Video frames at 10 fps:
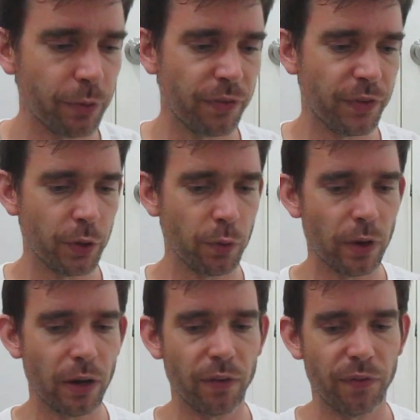
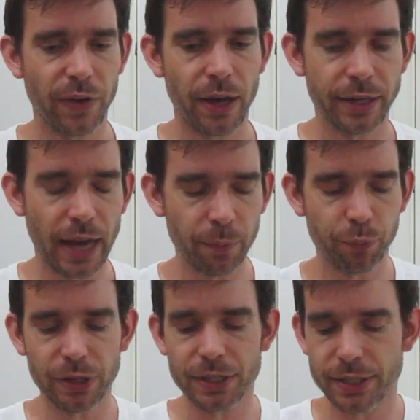review of uh,
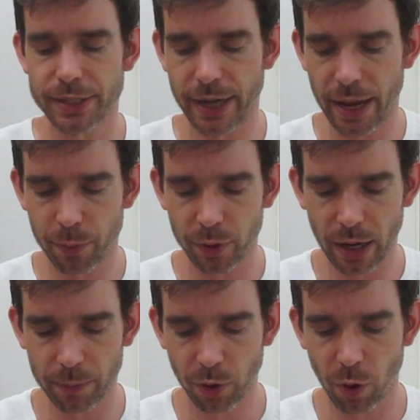Nine Princes in Amber,
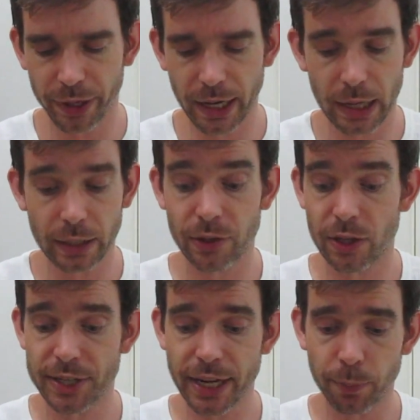I'm going on to
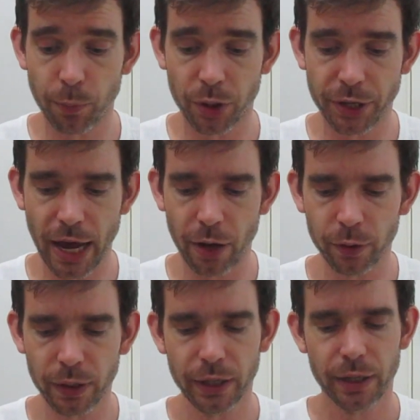the second book
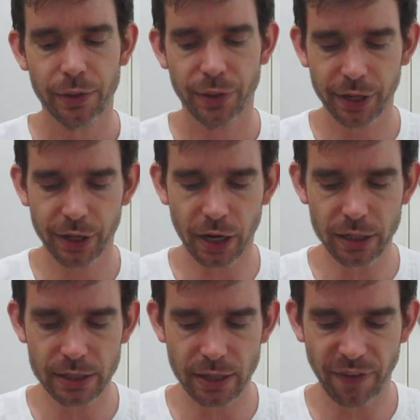now, The
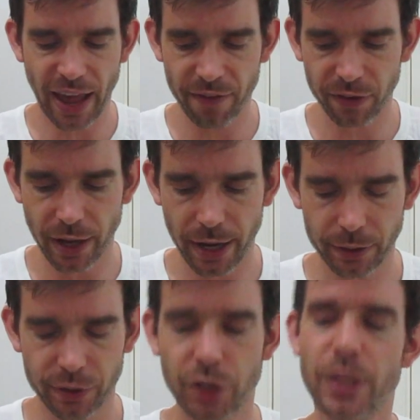Guns of
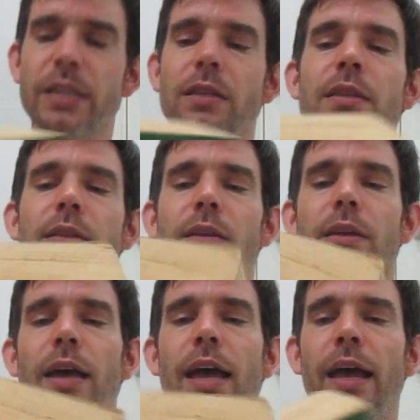Avalon. So this,
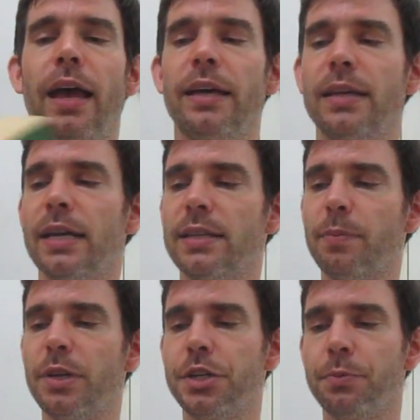as
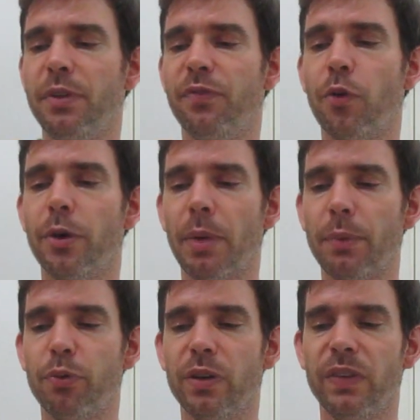I mentioned before in my
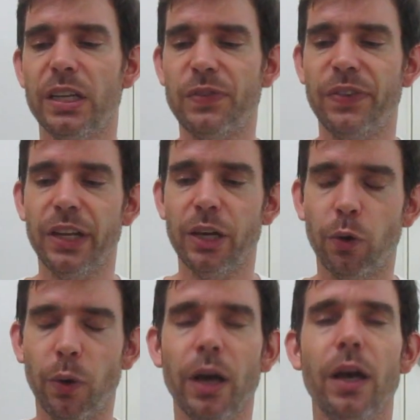previous
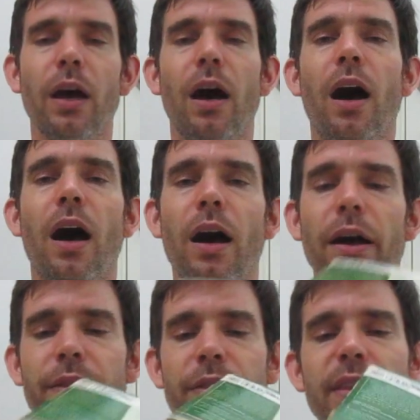video,
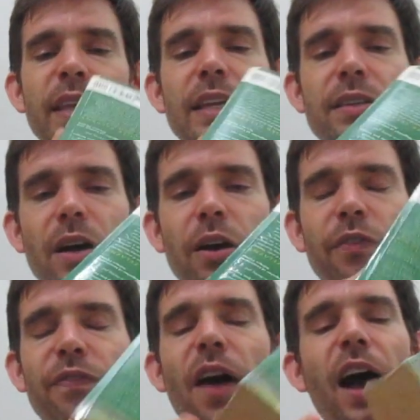uh, these
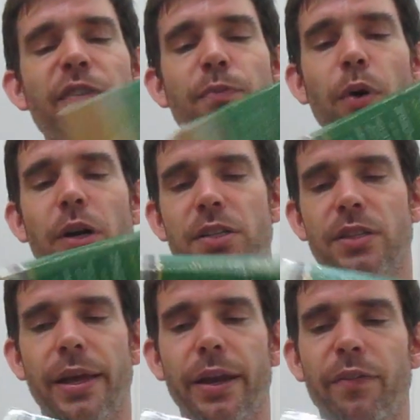are five
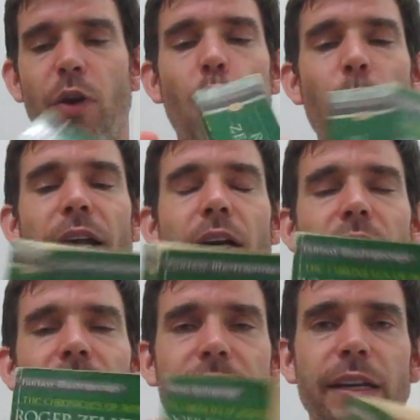books that have all been
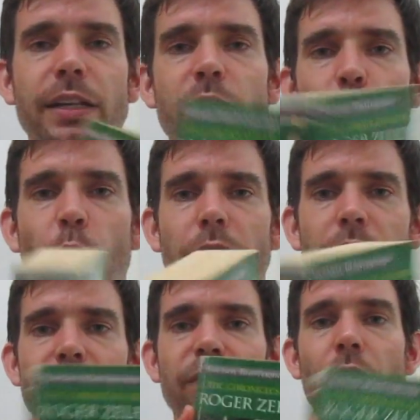collected into
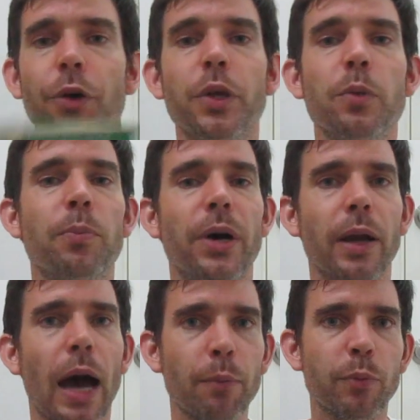one volume,
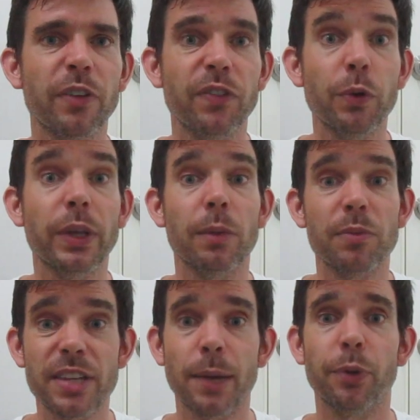but I'm reviewing
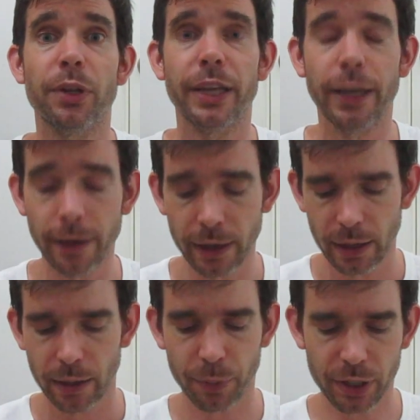them separately
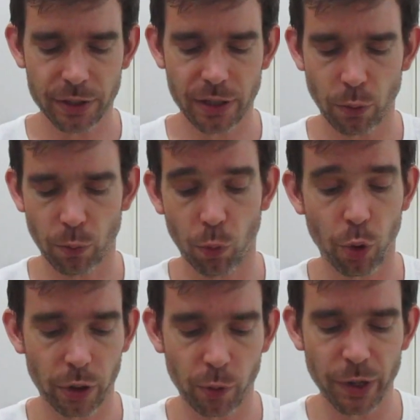because they
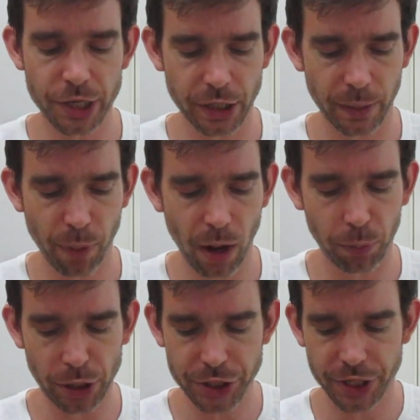were originally
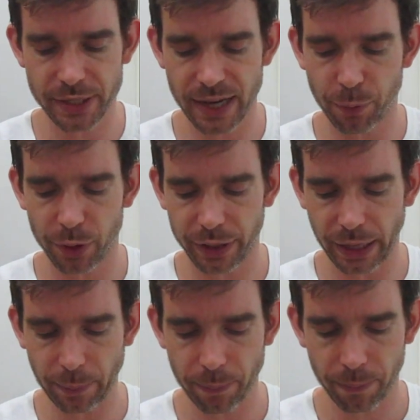published
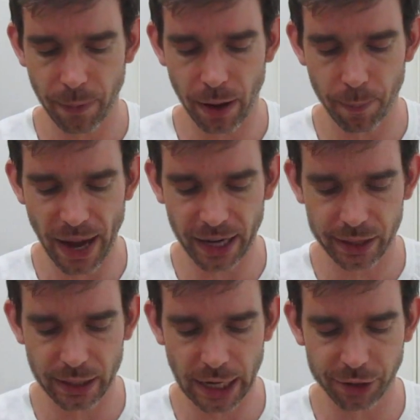separately uh, back
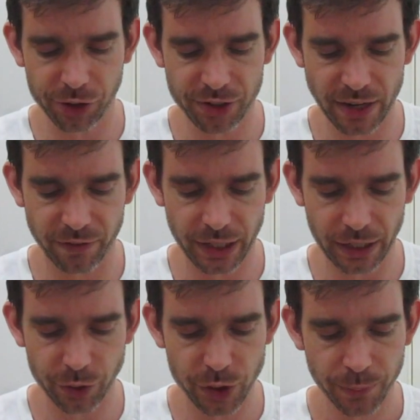in the
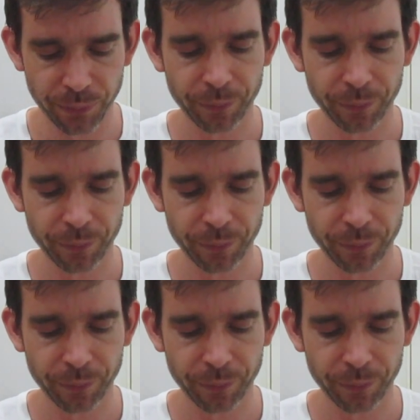1970s.